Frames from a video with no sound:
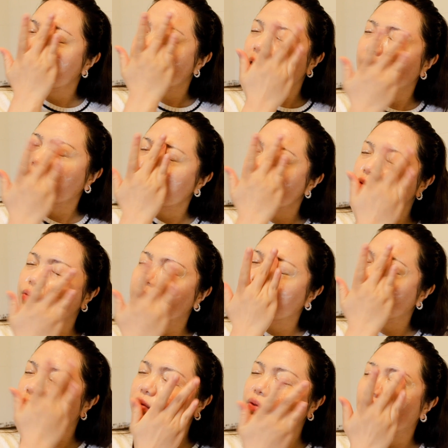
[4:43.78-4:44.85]
trying to
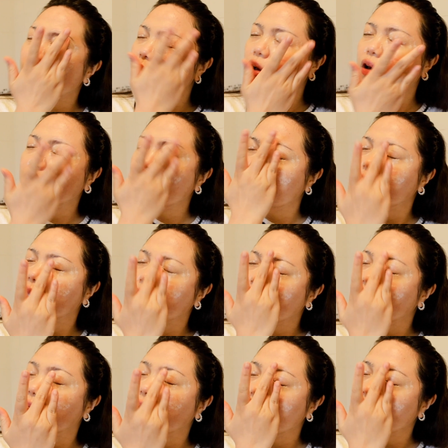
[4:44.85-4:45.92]
remove all
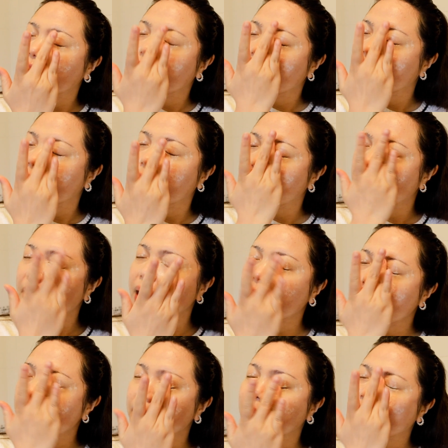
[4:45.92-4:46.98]
the
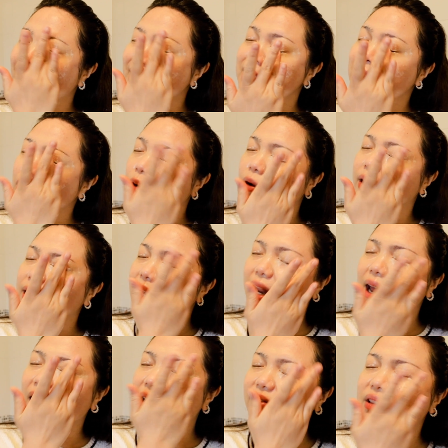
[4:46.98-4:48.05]
makeup and cleansing oil that I
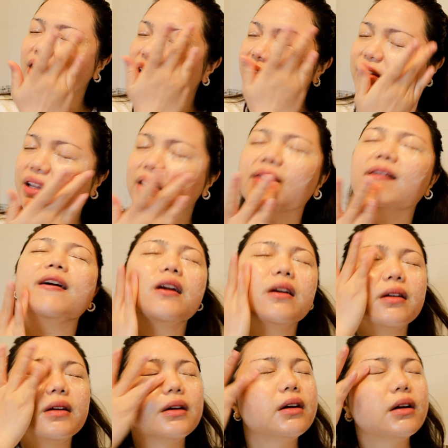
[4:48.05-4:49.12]
have left in there,
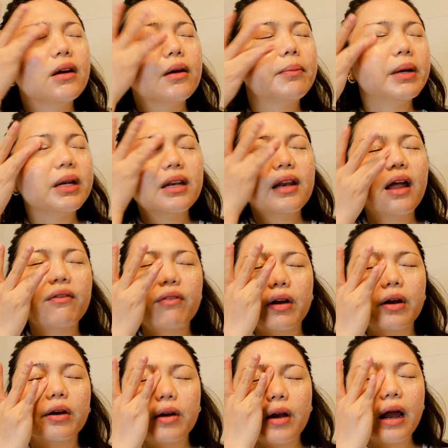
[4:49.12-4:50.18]
but
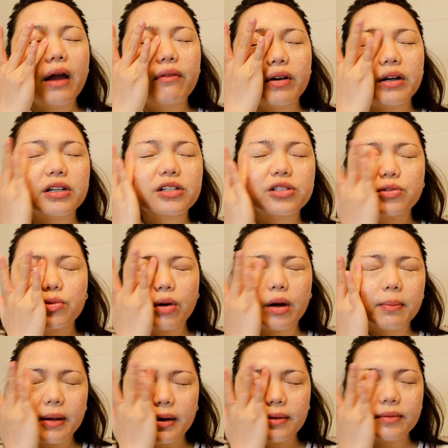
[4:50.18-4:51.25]
never ever
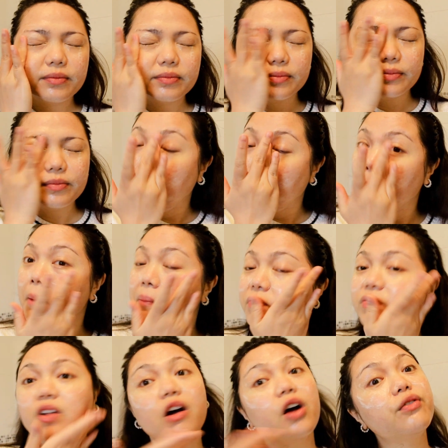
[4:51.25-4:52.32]
scrub it.
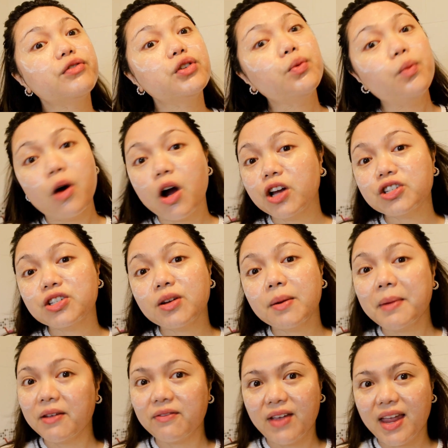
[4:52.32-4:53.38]
Off to wash
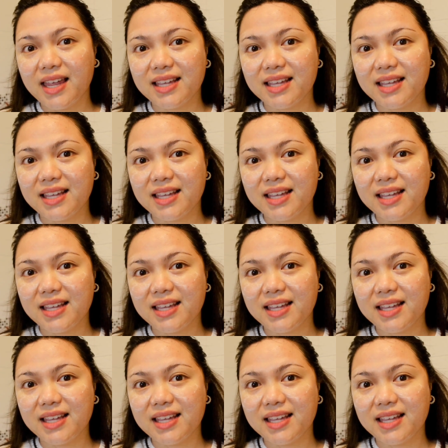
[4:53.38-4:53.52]
my face.